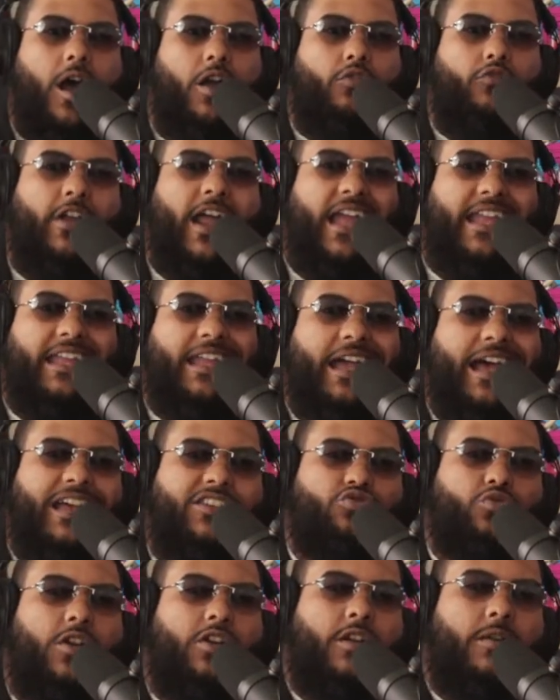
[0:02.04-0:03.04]
All right,
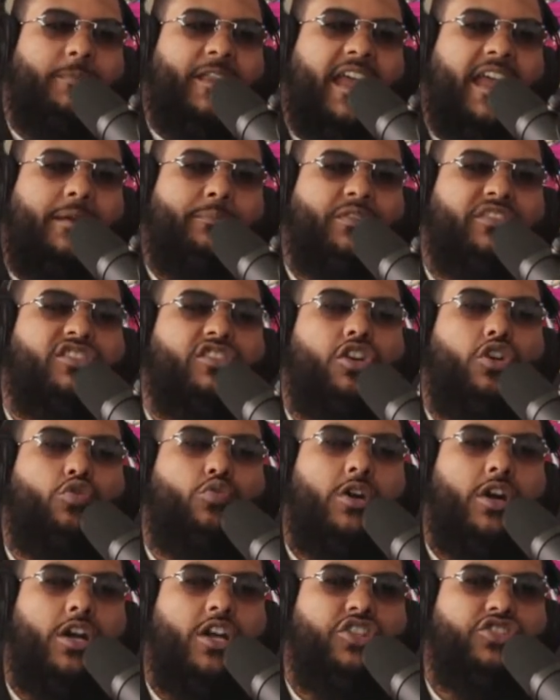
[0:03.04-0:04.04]
guys, welcome to
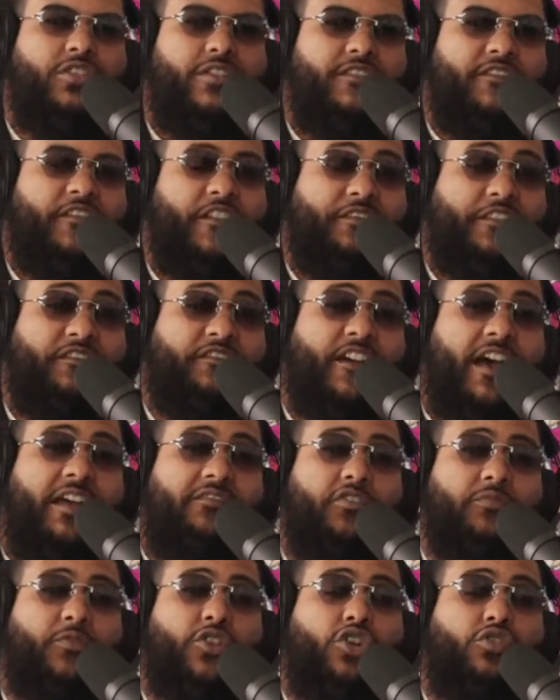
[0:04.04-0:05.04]
episode
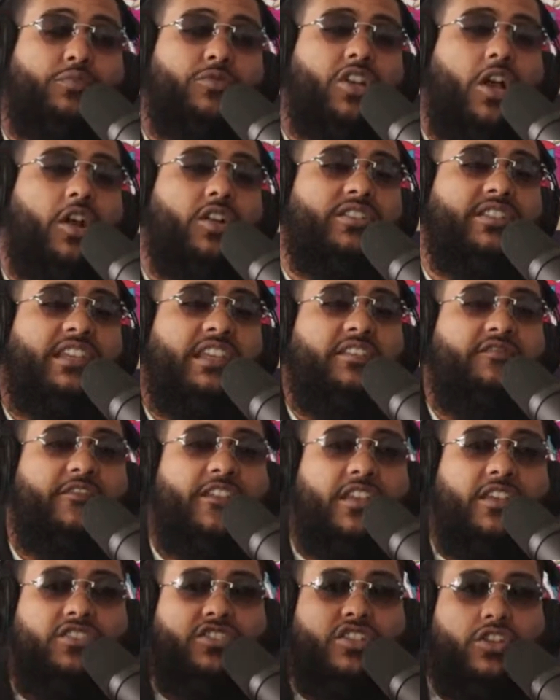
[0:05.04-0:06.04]
155 of Dope Talk
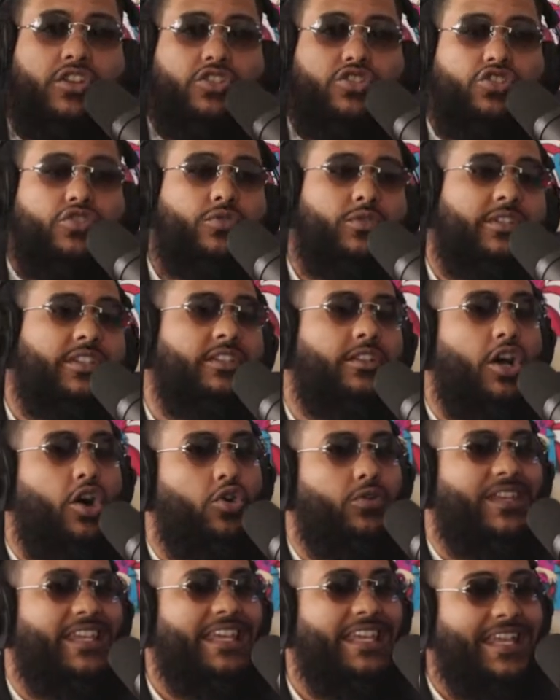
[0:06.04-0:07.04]
TV. Is yours truly
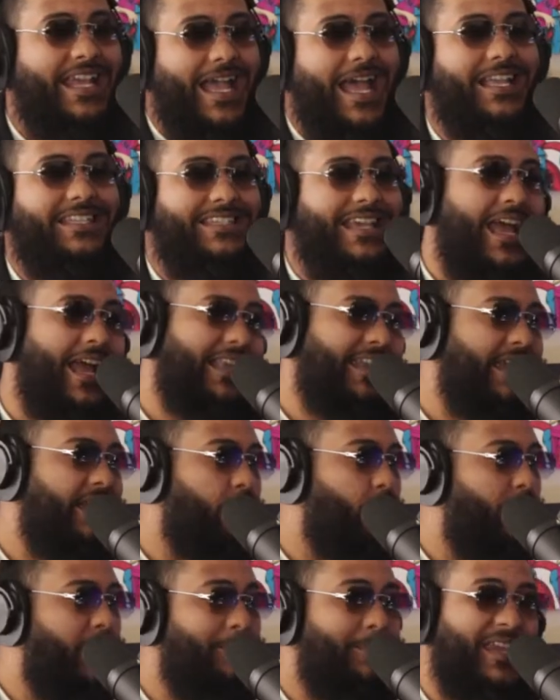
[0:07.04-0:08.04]
Loki. Got John
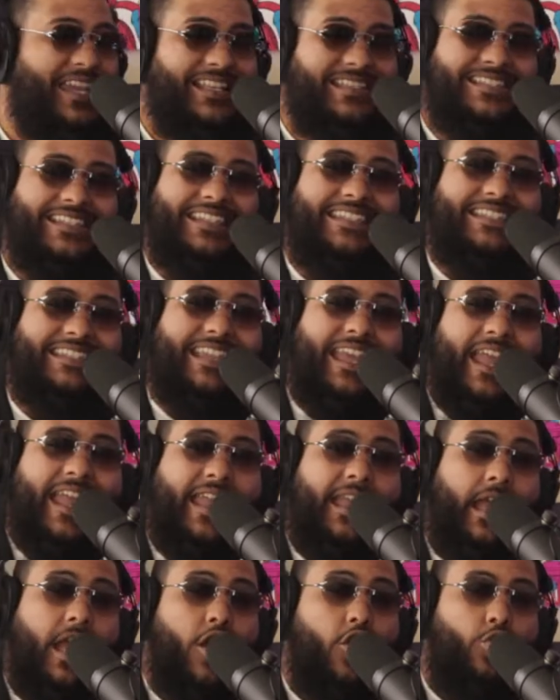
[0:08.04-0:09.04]
here with me, and
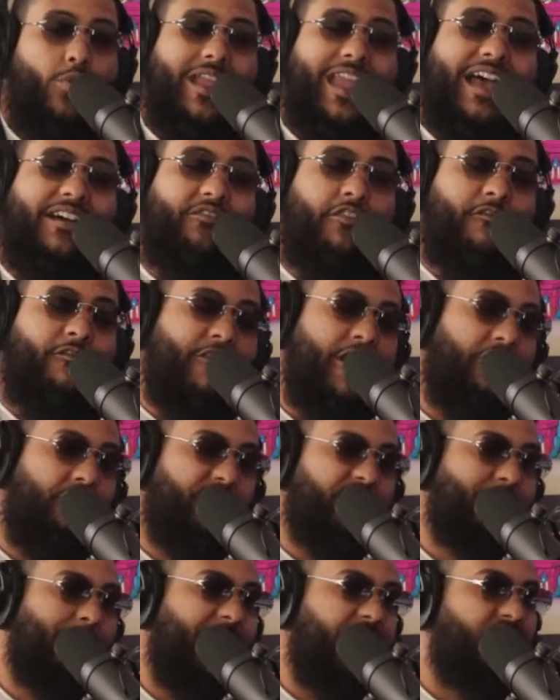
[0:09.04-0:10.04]
today we have a
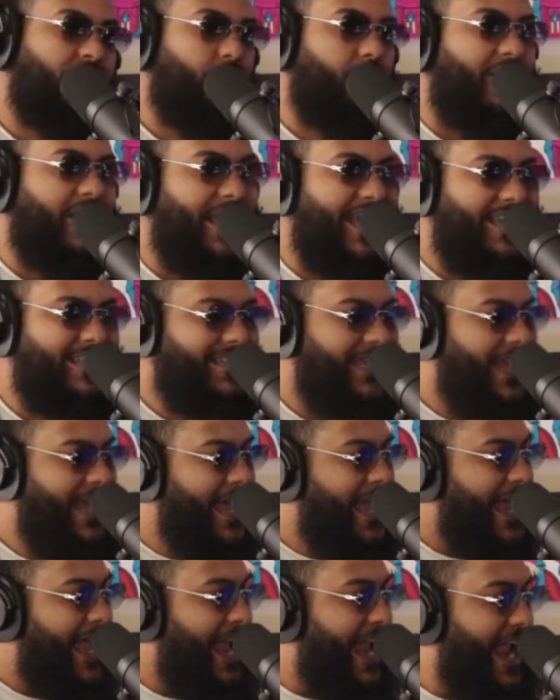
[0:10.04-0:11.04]
very special guest.
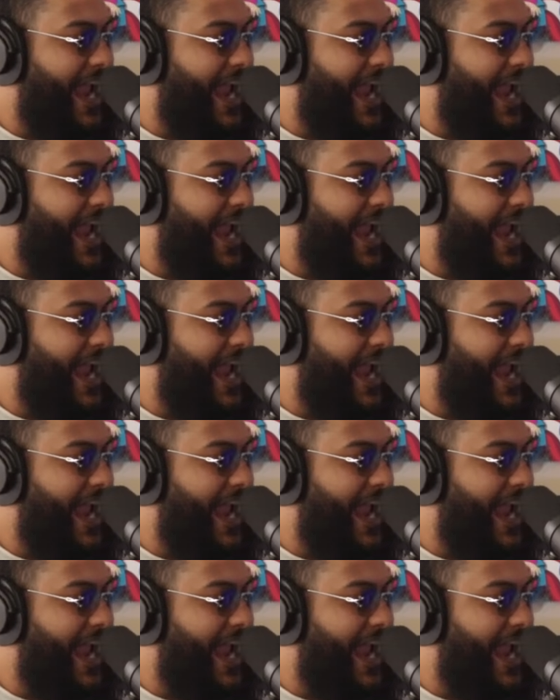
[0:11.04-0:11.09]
